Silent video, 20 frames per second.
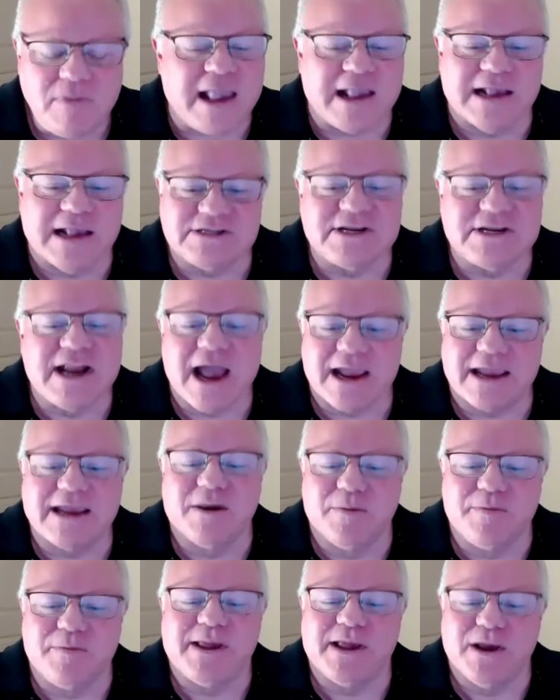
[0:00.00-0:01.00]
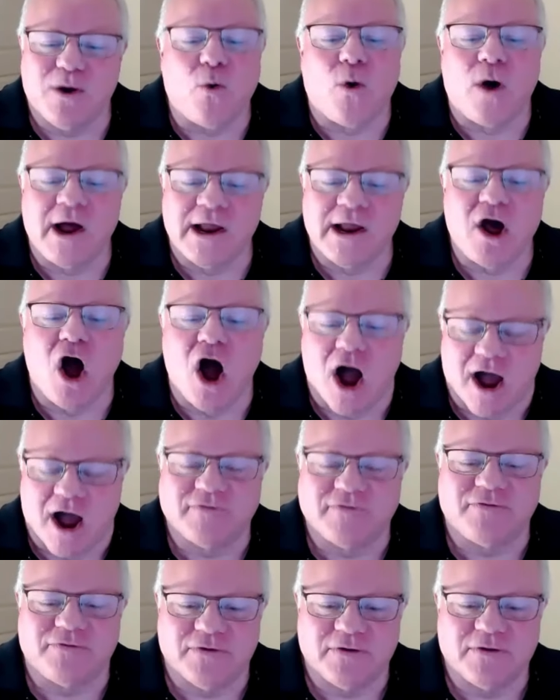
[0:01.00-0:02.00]
it's not going to be a
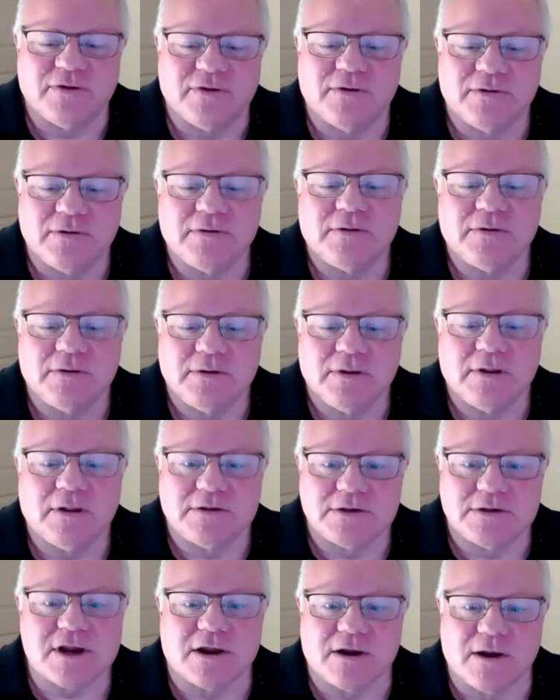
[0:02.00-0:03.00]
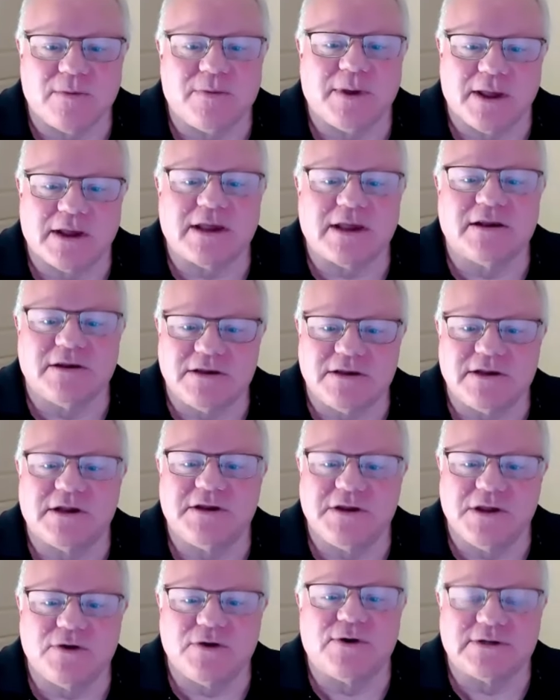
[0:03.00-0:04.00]
one-off. It's going to be a
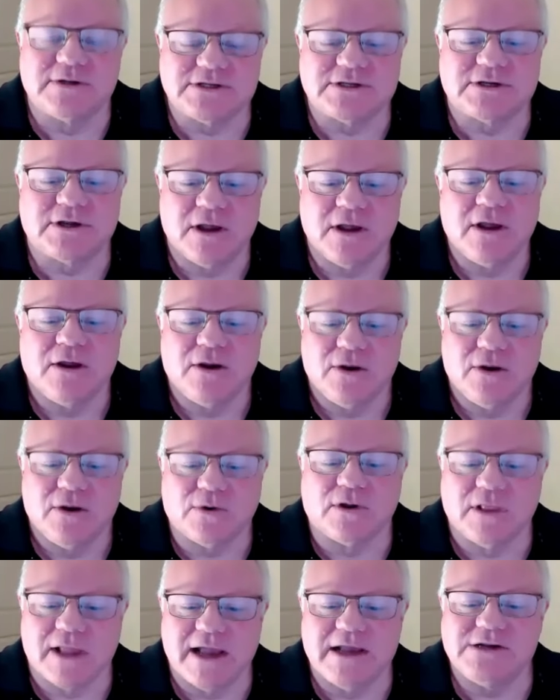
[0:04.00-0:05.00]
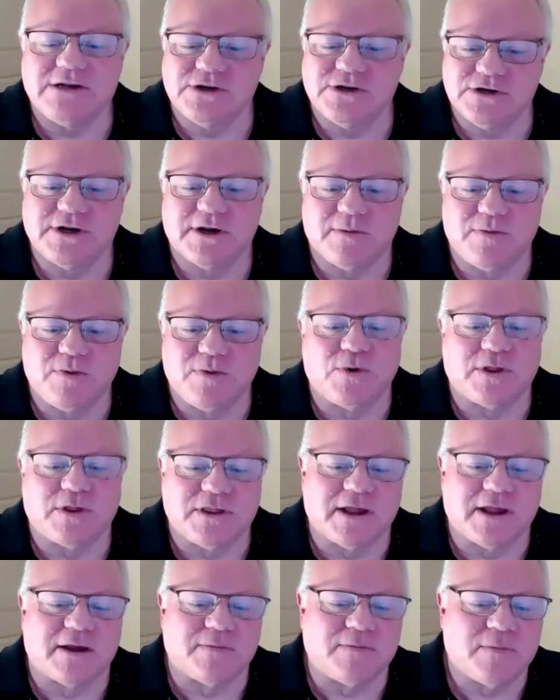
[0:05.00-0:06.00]
continuous relationship
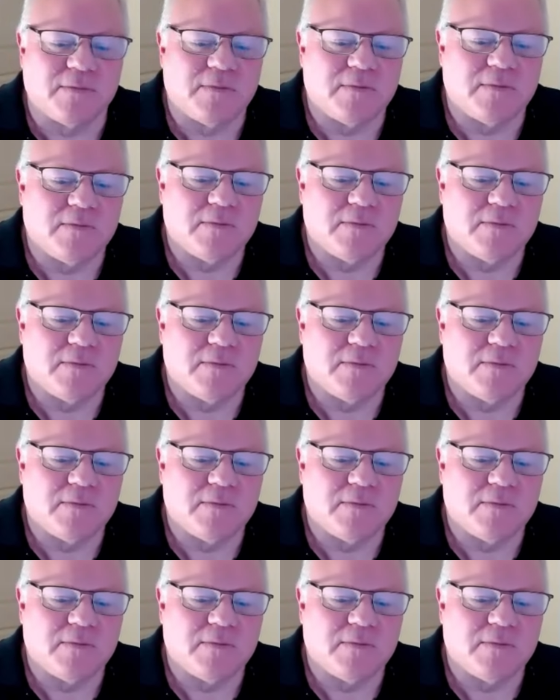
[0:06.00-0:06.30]
with him.